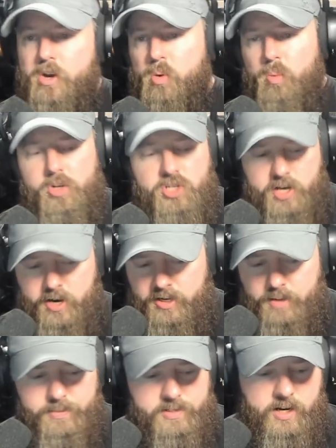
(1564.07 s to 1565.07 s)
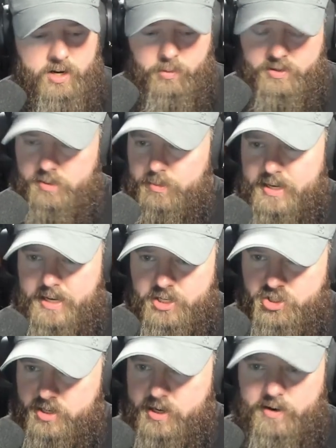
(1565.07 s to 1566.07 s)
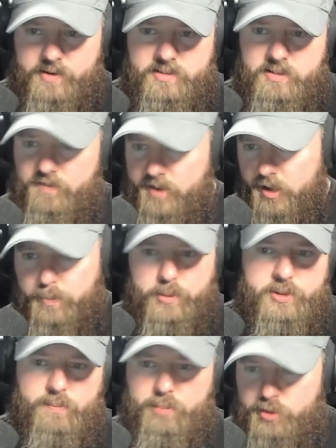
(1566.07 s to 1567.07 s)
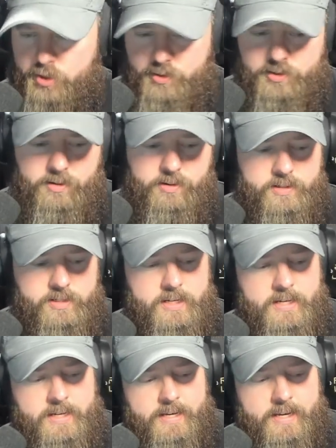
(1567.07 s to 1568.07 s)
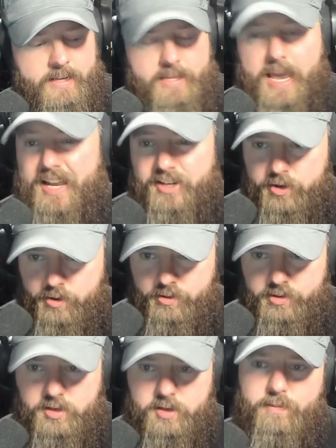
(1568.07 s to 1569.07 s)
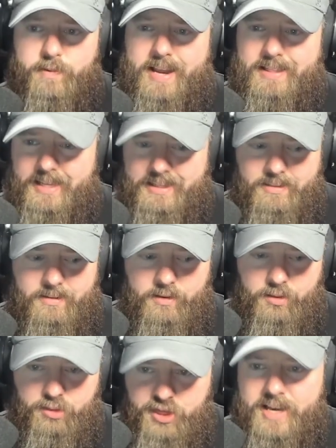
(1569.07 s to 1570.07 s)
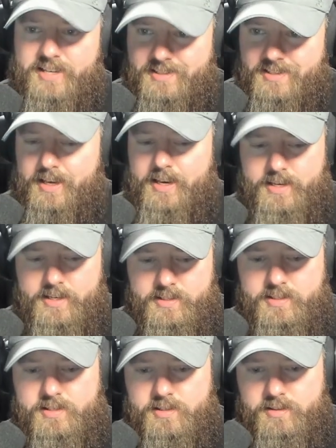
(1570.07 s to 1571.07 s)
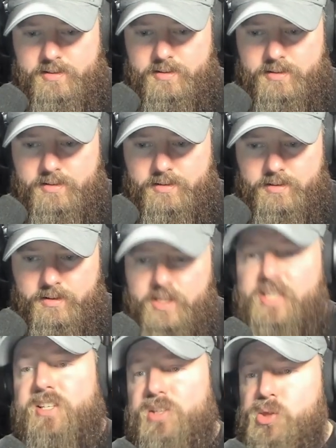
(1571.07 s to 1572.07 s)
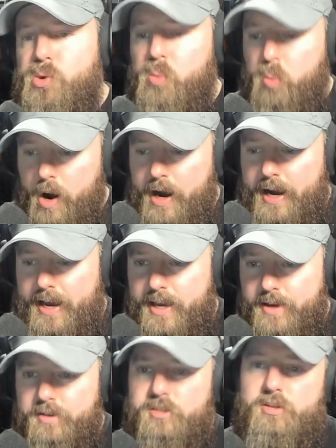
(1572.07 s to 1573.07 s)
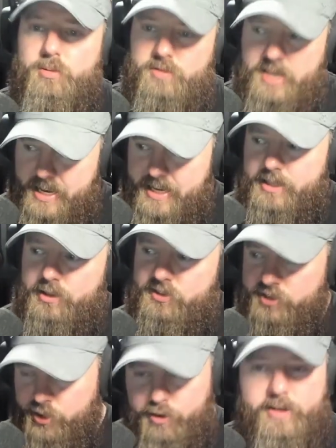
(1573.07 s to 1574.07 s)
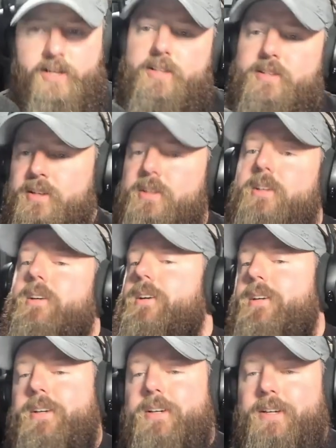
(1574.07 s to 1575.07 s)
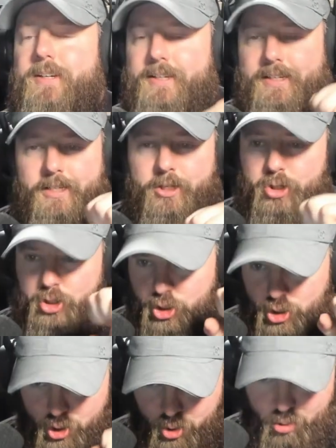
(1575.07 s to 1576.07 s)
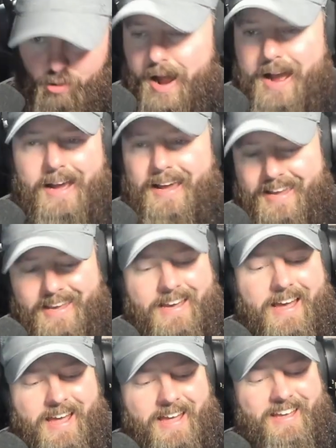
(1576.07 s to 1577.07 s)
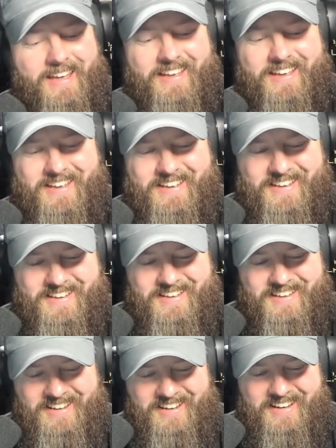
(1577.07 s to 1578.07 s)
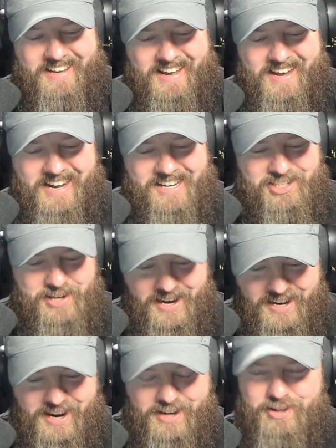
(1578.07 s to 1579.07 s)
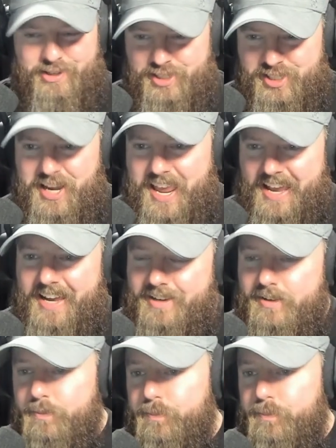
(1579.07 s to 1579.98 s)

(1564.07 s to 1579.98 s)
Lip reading: when Jared comes on with some of the engineers and developers and producers, the editors, right? Like this is the why. So take it, learn it, try to understand